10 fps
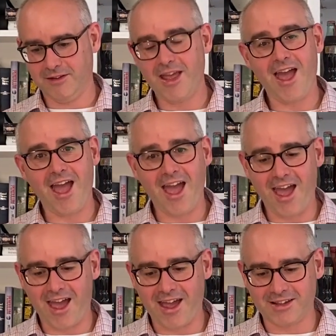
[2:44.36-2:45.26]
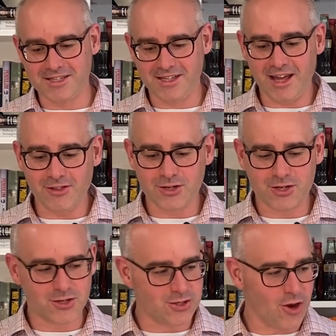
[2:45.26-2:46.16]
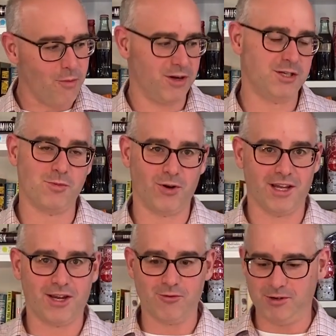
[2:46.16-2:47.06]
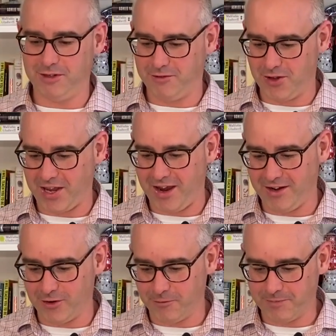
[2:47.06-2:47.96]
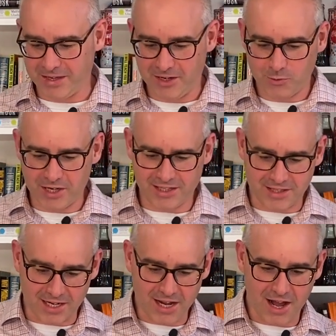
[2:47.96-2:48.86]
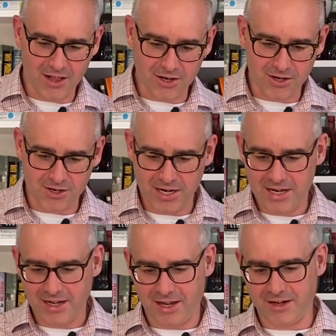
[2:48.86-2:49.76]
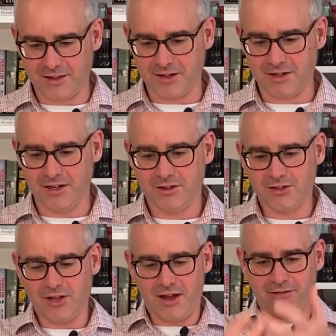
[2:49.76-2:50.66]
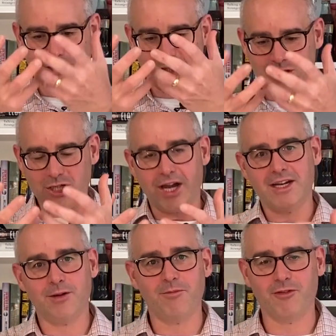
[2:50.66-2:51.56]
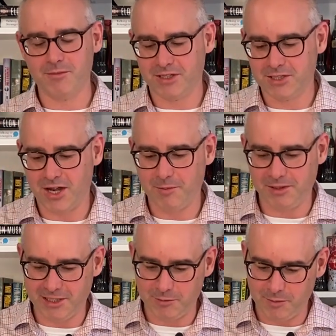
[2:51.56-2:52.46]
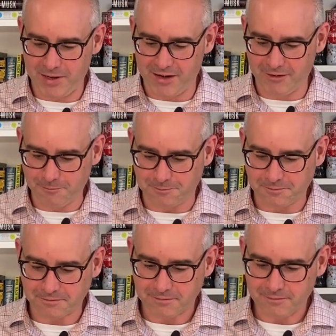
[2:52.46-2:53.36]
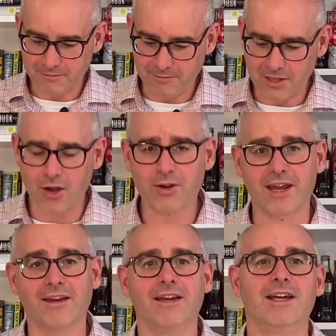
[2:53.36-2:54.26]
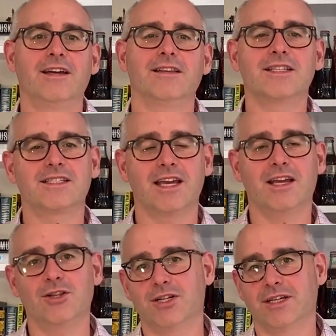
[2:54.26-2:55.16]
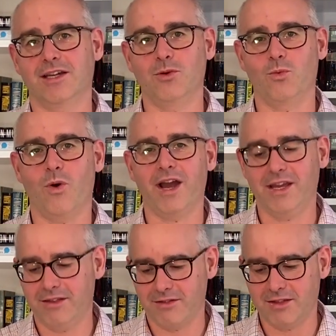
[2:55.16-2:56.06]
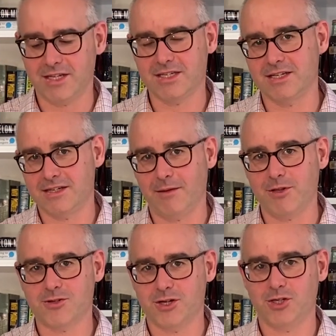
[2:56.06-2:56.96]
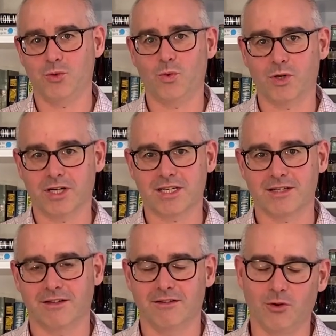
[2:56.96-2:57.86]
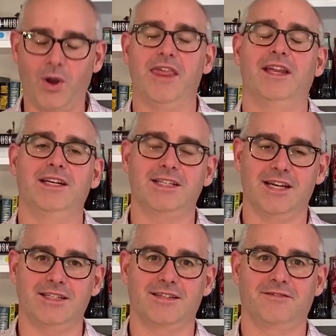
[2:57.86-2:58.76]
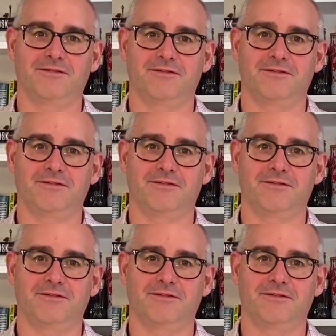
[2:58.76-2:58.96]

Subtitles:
Yeah, see, that looks so much more like a real volcano. We got the color and the lava shot up from the top a little bit better. Okay, let's take a look at why this demonstration works the way that it does.